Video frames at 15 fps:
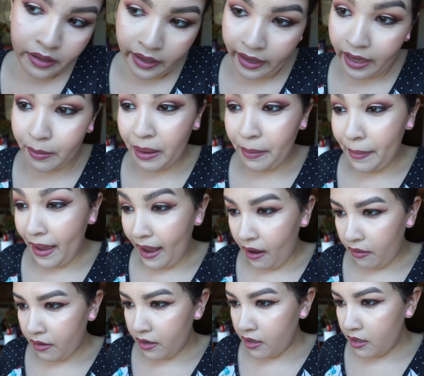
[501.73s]
And my
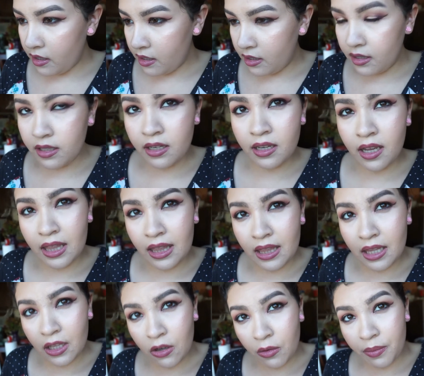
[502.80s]
powder is sitting a
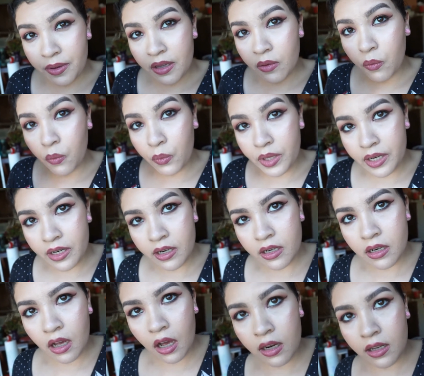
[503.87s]
little bit
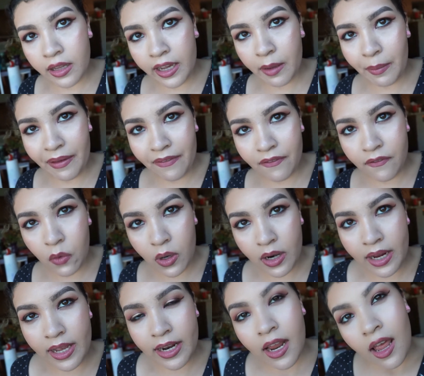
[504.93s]
weird on like my
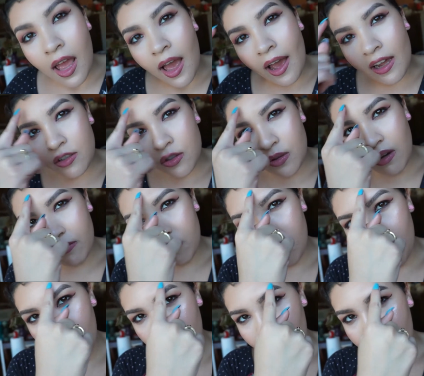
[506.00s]
forehead. I do have
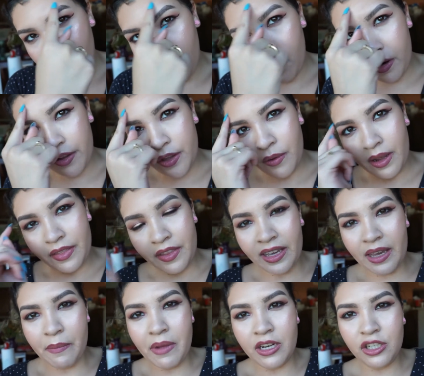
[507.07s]
trouble with my forehead though. I
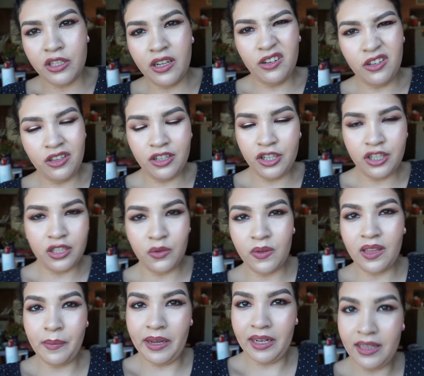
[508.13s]
think I mentioned that earlier, just
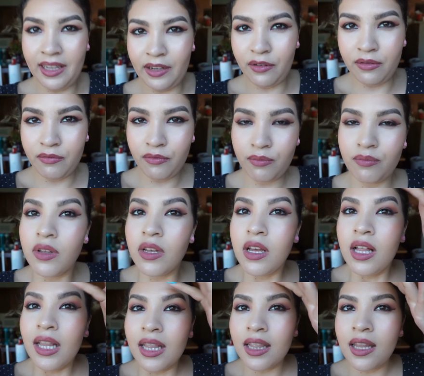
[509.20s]
with my like
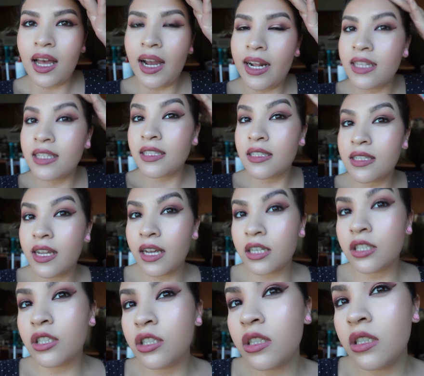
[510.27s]
lines and
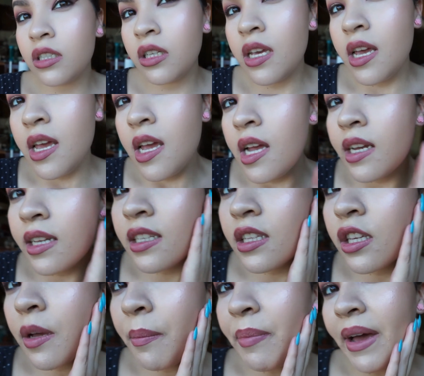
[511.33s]
textures. It doesn't
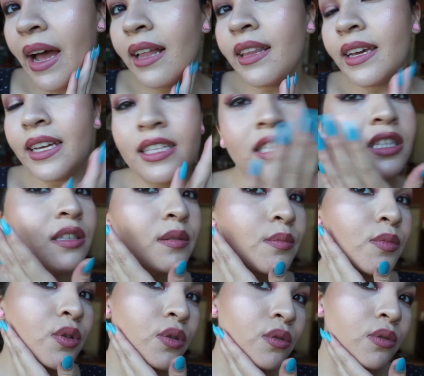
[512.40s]
look bad, like it's
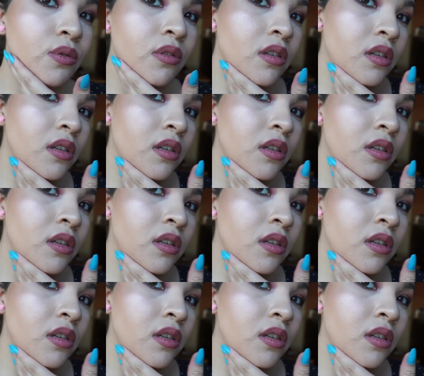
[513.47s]
smooth.